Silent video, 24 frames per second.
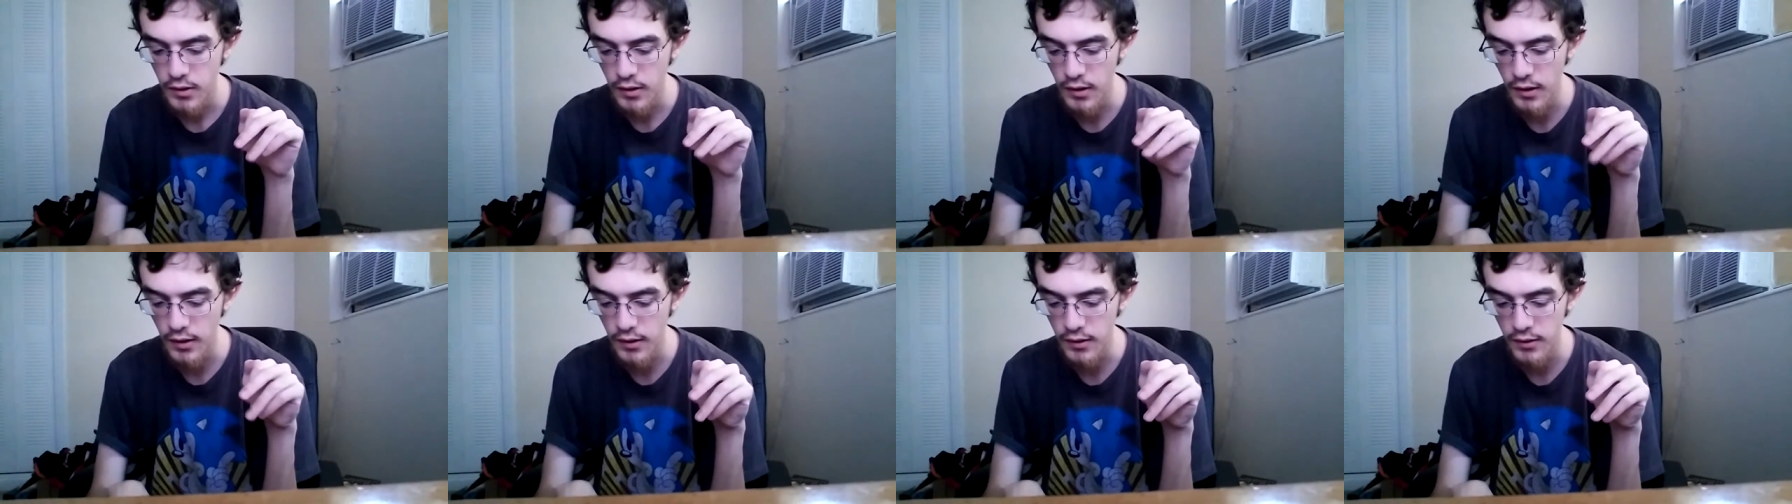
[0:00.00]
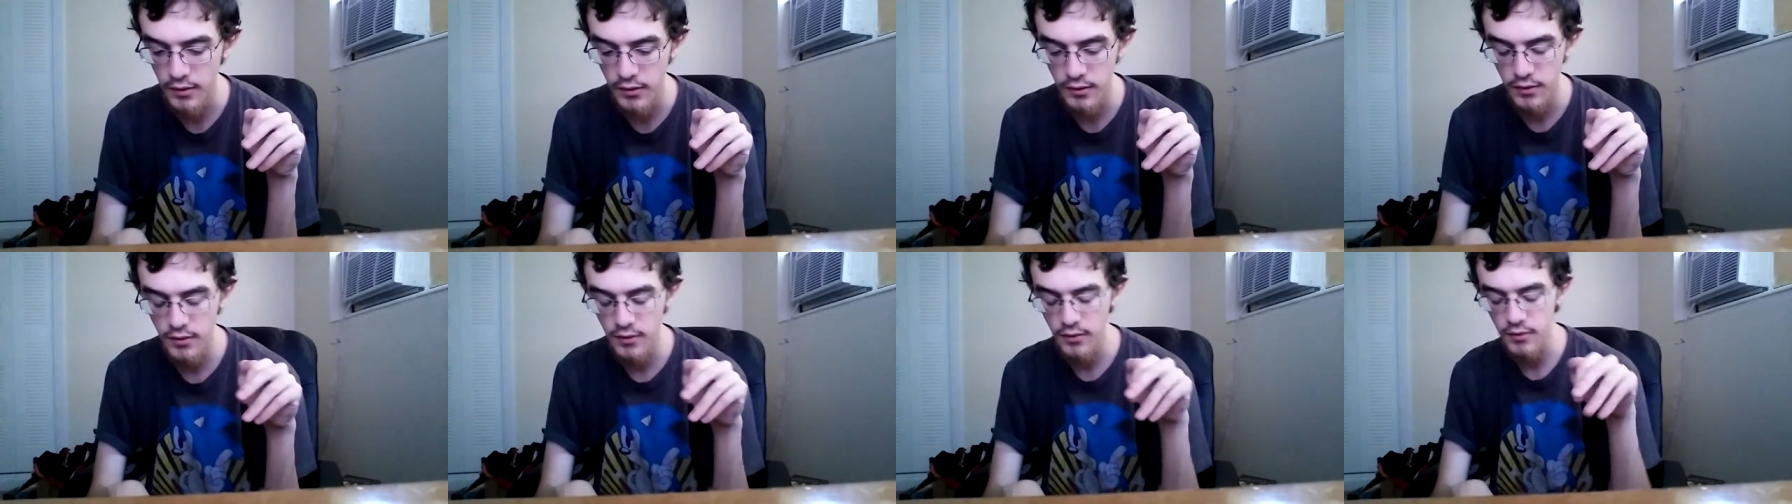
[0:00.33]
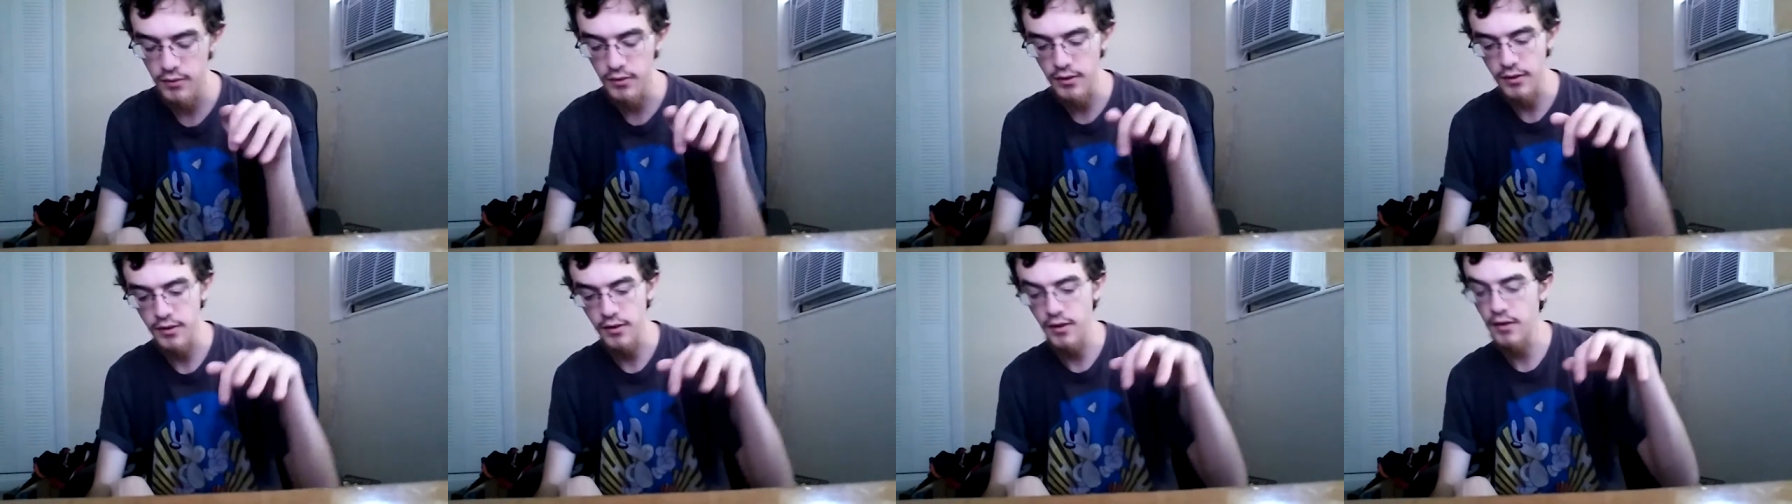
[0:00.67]
Uh,
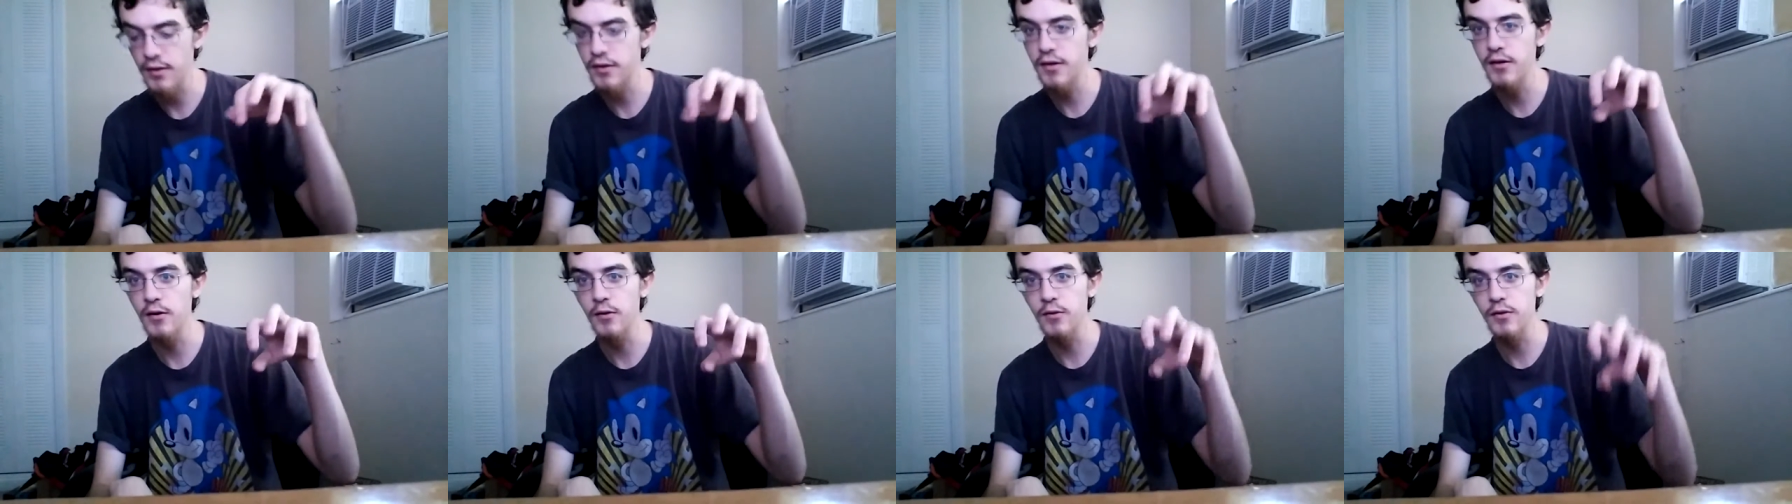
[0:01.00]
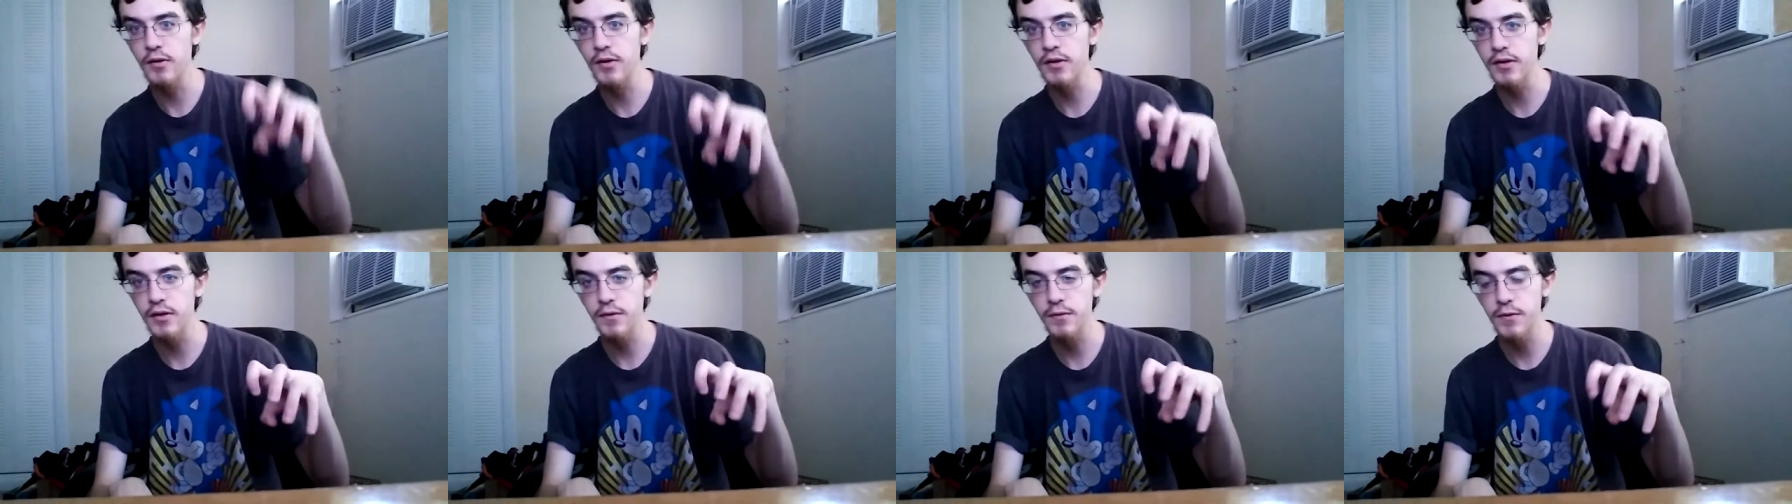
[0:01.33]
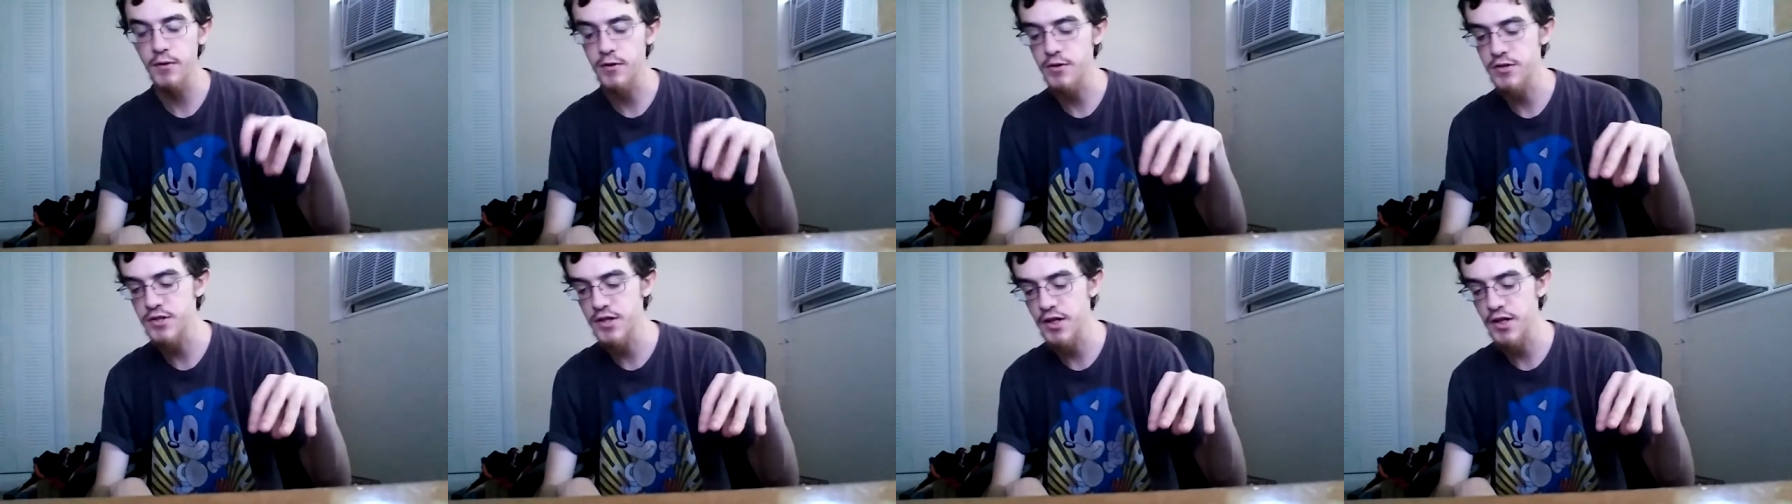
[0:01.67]
like I killed like the first